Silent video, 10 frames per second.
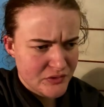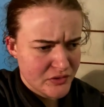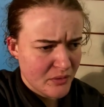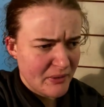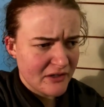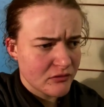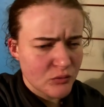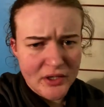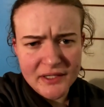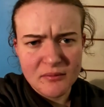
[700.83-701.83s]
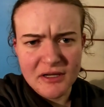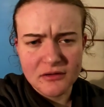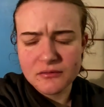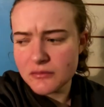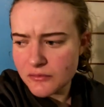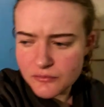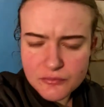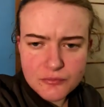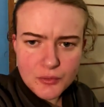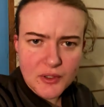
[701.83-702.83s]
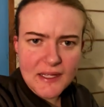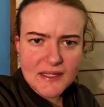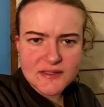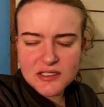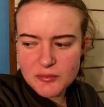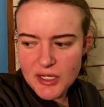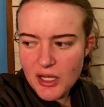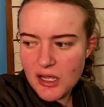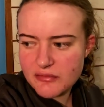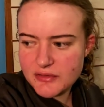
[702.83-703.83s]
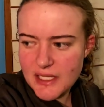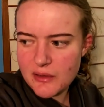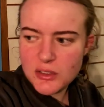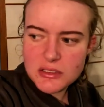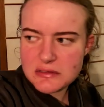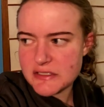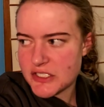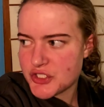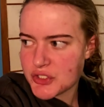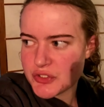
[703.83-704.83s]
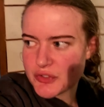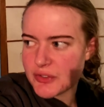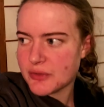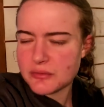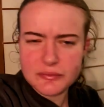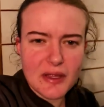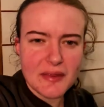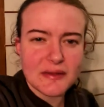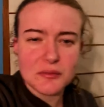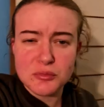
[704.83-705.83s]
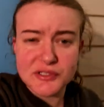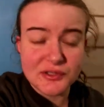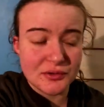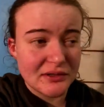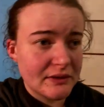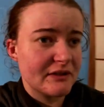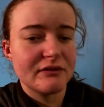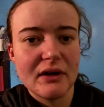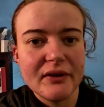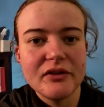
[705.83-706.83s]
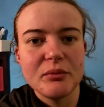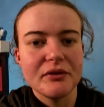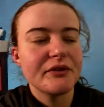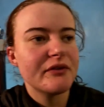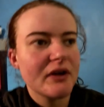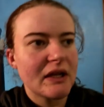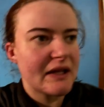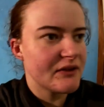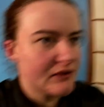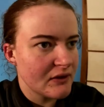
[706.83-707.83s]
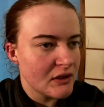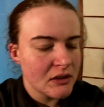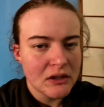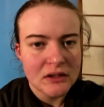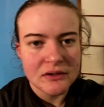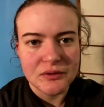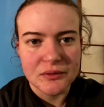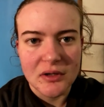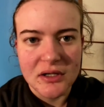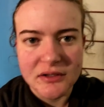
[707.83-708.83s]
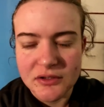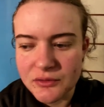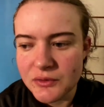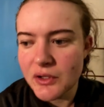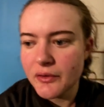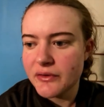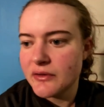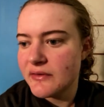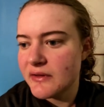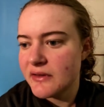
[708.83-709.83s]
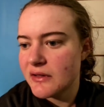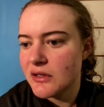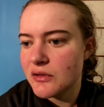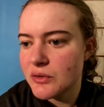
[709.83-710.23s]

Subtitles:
I just got back from running about 4Ks in about half an hour-ish, so nothing blisteringly fast, but it was very nice to, go and see the